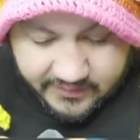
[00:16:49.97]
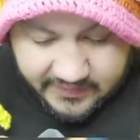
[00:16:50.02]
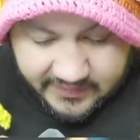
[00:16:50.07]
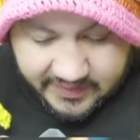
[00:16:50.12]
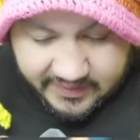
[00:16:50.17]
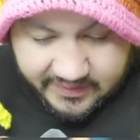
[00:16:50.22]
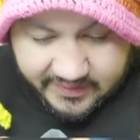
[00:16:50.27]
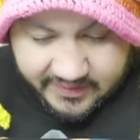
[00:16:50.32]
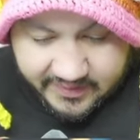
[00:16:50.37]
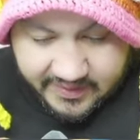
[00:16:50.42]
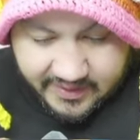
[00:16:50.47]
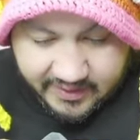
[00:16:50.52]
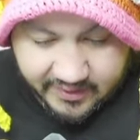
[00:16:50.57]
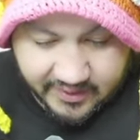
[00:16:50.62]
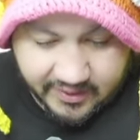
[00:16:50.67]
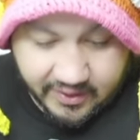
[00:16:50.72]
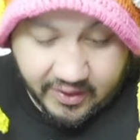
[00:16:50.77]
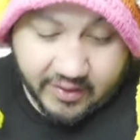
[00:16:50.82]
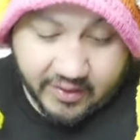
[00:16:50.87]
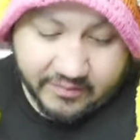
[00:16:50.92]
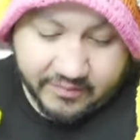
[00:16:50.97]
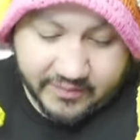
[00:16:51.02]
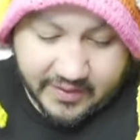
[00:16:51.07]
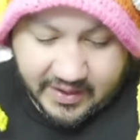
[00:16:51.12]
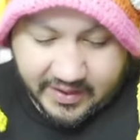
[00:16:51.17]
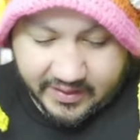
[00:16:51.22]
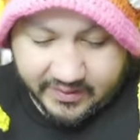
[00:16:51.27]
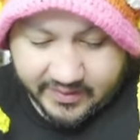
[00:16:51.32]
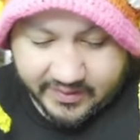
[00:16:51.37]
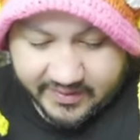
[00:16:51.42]
Centering, all
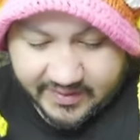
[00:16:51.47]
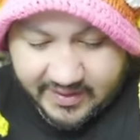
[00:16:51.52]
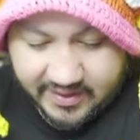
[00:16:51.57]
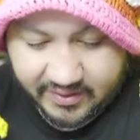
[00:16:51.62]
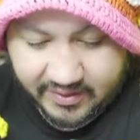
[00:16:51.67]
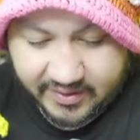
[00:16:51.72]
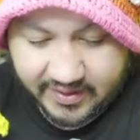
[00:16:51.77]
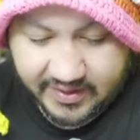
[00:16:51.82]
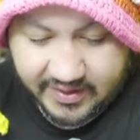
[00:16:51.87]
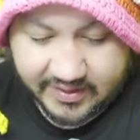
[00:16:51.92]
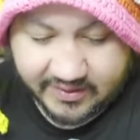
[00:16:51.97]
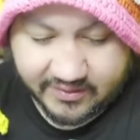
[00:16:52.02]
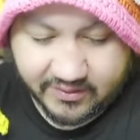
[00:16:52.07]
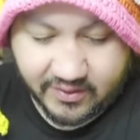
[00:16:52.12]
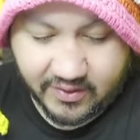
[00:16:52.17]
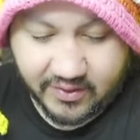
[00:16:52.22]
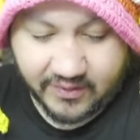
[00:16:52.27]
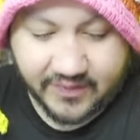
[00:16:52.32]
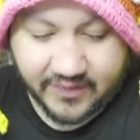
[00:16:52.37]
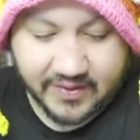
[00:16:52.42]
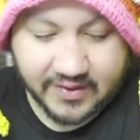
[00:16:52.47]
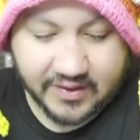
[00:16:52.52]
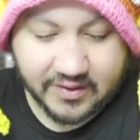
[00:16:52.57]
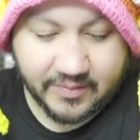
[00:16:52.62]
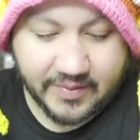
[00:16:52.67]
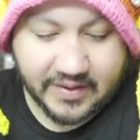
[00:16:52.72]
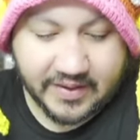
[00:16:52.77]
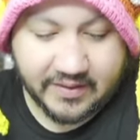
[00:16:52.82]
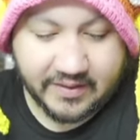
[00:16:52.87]
right. The centering is off a little bit.